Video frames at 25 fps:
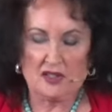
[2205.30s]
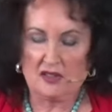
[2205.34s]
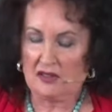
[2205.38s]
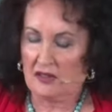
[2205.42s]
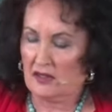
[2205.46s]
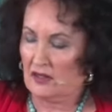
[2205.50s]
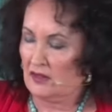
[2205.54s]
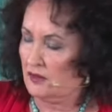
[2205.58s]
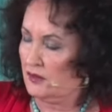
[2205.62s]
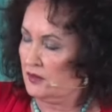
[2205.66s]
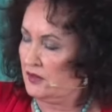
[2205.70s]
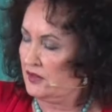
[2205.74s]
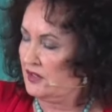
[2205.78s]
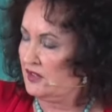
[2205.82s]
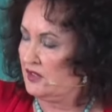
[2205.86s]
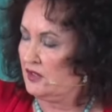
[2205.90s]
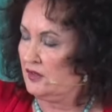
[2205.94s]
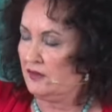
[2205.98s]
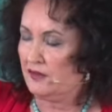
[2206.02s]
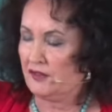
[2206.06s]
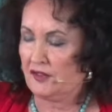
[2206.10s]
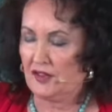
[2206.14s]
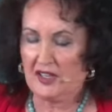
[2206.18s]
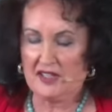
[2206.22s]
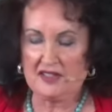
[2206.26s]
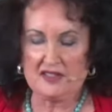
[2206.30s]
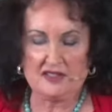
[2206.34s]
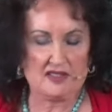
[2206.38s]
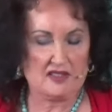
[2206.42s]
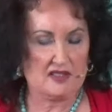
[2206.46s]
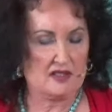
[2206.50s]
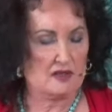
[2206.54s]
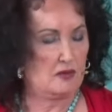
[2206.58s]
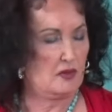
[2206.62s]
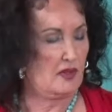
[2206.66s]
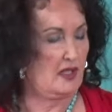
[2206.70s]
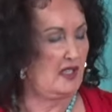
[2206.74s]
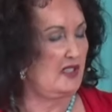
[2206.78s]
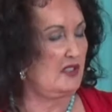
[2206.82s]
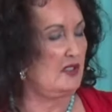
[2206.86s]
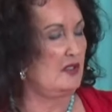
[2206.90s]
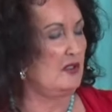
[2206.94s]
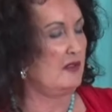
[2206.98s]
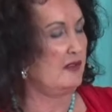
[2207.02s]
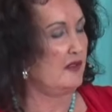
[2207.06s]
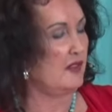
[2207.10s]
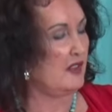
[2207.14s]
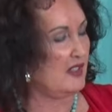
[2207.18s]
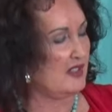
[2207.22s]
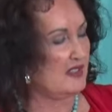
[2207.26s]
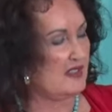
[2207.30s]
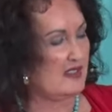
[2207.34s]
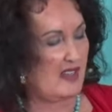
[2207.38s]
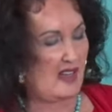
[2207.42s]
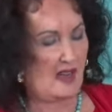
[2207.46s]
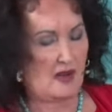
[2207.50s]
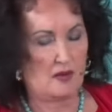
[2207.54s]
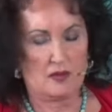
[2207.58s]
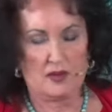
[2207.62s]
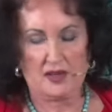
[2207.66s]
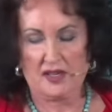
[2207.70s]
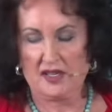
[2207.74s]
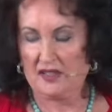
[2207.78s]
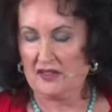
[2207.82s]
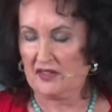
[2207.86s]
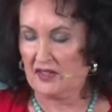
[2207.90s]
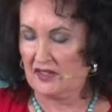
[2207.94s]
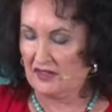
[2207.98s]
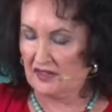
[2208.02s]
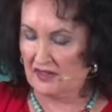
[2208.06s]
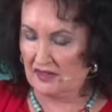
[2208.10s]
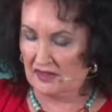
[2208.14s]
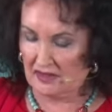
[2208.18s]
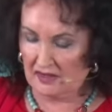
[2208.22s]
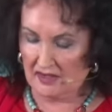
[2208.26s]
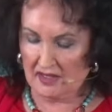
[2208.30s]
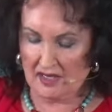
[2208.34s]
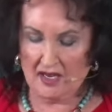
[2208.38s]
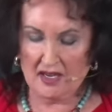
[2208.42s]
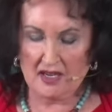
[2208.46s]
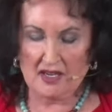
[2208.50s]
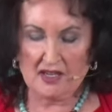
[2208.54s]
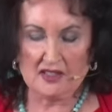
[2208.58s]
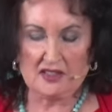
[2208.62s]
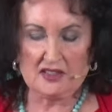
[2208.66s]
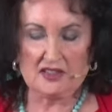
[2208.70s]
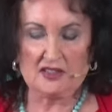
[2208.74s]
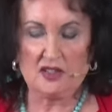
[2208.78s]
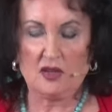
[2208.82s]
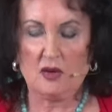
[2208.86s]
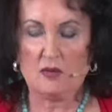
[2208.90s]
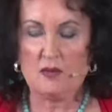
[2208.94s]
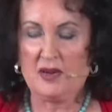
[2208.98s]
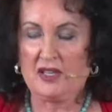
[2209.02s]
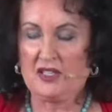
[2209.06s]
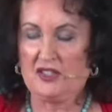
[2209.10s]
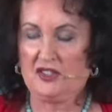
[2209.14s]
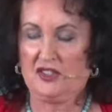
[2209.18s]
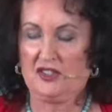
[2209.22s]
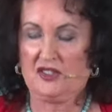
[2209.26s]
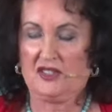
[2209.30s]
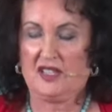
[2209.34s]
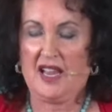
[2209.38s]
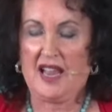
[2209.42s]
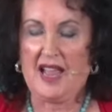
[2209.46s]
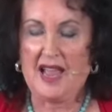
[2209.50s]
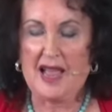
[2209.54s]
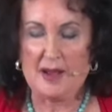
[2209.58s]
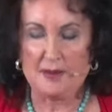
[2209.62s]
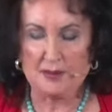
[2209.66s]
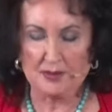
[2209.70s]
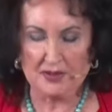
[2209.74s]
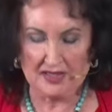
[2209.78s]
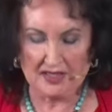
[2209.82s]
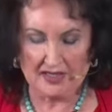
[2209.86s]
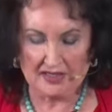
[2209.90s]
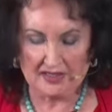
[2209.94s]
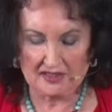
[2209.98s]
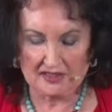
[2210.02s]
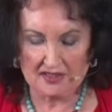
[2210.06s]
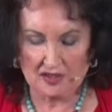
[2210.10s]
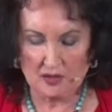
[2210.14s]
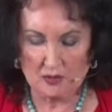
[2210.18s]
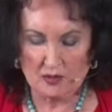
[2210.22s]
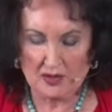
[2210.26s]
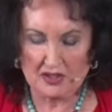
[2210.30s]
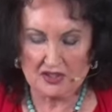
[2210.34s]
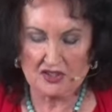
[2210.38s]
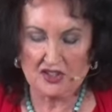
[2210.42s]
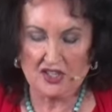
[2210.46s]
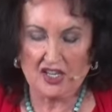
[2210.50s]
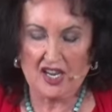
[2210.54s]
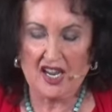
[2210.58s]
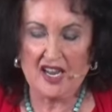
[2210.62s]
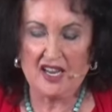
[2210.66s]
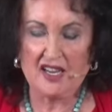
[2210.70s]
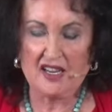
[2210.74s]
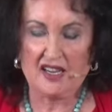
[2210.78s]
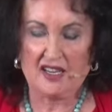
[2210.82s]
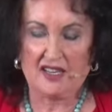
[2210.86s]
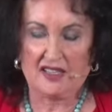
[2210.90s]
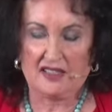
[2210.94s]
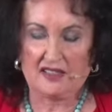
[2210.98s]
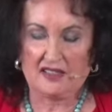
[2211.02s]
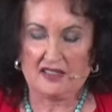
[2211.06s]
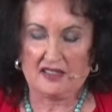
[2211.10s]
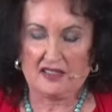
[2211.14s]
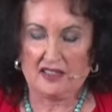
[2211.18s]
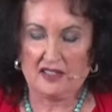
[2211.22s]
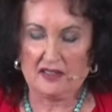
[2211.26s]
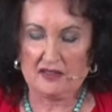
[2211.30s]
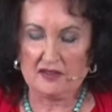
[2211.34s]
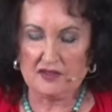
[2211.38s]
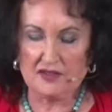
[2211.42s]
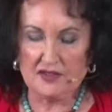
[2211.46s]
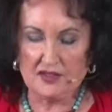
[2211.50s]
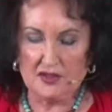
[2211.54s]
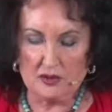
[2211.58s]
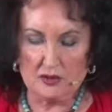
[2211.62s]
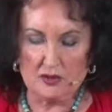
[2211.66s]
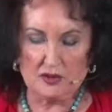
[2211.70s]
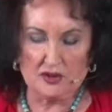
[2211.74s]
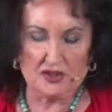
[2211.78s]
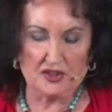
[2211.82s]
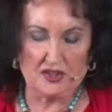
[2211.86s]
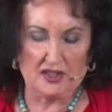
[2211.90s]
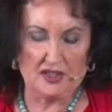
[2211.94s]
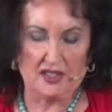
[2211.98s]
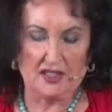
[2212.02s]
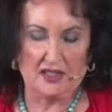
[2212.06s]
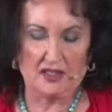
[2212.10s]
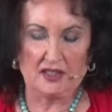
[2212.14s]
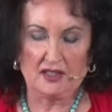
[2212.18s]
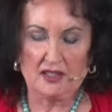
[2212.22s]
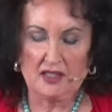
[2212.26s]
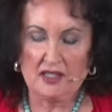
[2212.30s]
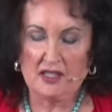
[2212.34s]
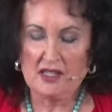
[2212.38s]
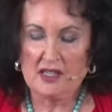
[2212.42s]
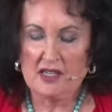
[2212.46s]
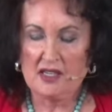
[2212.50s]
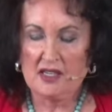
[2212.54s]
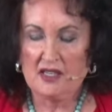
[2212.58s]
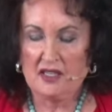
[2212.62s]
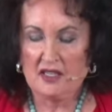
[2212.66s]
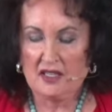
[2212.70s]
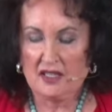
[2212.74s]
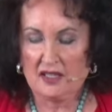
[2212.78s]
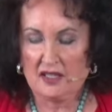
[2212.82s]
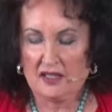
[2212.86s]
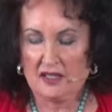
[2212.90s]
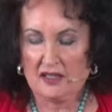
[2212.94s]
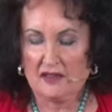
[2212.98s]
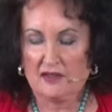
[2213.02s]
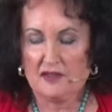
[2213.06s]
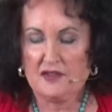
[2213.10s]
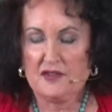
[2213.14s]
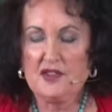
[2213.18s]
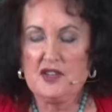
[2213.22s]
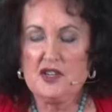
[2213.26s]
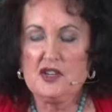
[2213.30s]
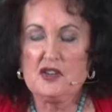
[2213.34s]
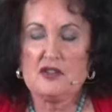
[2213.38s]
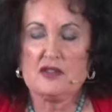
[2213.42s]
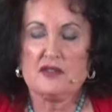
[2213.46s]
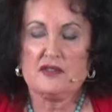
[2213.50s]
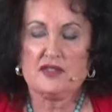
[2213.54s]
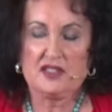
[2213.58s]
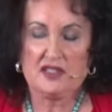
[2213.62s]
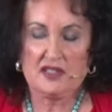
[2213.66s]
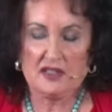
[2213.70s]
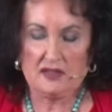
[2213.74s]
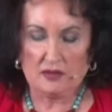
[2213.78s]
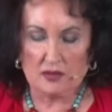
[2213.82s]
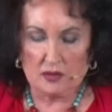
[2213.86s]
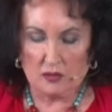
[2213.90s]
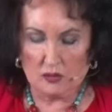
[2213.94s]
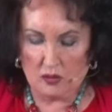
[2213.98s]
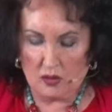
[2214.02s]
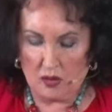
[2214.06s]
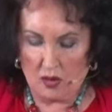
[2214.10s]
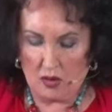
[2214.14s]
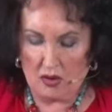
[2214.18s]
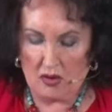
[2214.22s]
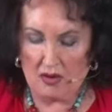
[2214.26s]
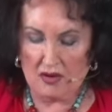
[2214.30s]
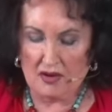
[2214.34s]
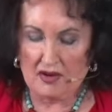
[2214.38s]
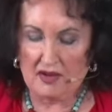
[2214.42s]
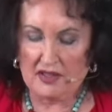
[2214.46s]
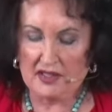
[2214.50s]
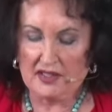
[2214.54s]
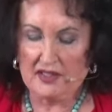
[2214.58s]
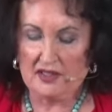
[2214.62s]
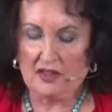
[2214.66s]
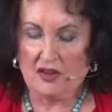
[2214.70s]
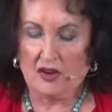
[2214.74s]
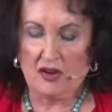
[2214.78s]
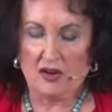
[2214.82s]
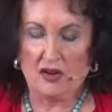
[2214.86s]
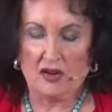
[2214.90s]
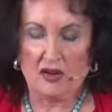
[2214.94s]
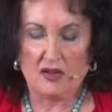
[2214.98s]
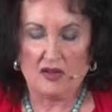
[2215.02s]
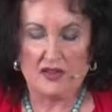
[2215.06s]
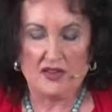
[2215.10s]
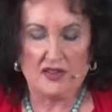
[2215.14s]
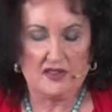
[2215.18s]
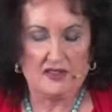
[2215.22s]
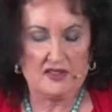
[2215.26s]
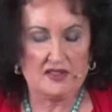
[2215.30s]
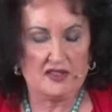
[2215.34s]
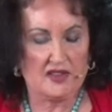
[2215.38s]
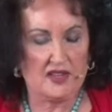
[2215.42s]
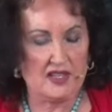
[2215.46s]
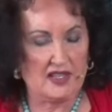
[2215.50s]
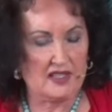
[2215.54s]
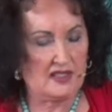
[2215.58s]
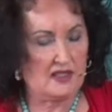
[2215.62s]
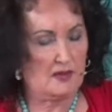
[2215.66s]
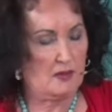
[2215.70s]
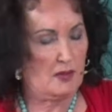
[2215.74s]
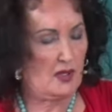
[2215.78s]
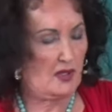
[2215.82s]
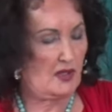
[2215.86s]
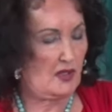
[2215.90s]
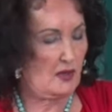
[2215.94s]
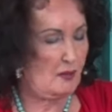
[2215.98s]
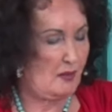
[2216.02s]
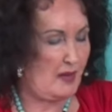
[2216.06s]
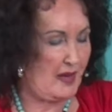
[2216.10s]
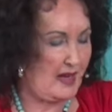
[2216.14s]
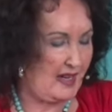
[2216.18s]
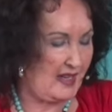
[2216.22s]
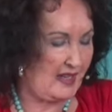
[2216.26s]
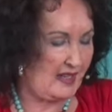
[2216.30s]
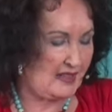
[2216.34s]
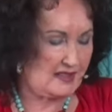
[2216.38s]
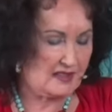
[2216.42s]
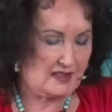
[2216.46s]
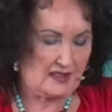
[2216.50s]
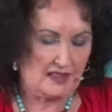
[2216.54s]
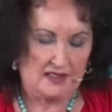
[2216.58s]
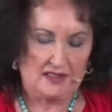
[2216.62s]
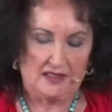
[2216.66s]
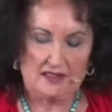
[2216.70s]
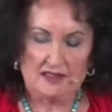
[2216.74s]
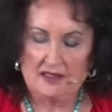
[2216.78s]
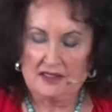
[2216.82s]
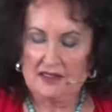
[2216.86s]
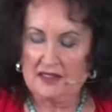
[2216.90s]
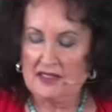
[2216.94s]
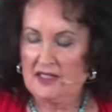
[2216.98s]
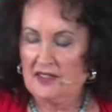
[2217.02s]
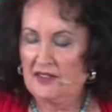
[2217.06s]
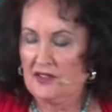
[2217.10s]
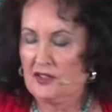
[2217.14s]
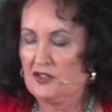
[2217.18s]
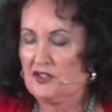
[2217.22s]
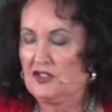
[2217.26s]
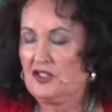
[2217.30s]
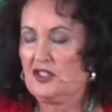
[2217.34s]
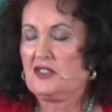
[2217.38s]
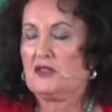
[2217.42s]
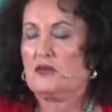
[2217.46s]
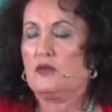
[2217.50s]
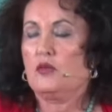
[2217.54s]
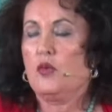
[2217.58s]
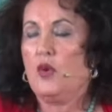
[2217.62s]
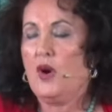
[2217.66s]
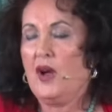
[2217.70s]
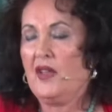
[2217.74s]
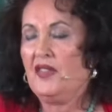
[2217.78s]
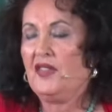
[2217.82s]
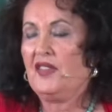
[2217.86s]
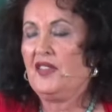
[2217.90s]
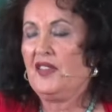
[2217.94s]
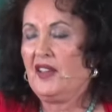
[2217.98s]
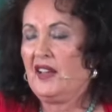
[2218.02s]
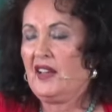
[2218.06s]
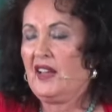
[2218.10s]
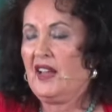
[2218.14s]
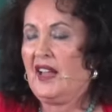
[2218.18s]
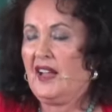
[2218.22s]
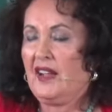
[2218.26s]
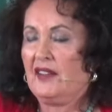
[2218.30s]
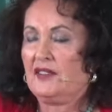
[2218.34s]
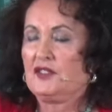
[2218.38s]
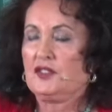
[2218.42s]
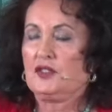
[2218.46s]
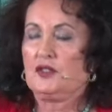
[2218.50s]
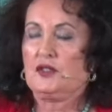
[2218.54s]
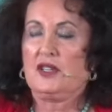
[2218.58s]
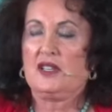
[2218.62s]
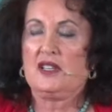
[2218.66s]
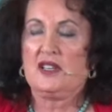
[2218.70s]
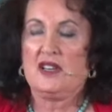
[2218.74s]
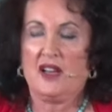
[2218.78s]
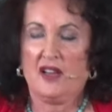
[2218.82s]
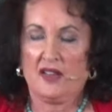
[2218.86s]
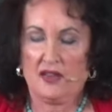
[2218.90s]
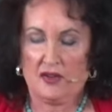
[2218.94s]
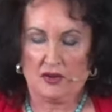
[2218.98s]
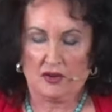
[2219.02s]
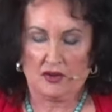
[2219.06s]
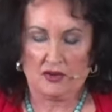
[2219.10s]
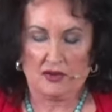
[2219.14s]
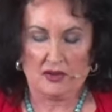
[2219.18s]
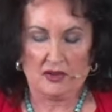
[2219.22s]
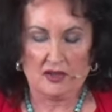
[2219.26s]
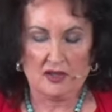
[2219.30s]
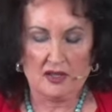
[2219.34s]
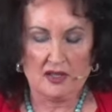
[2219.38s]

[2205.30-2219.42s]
I lose two friends this week, two friends that week. This is so much is happening, so much chaos and confusion and uh, fear of civil war and all the things about the banks. And there's just one thing after another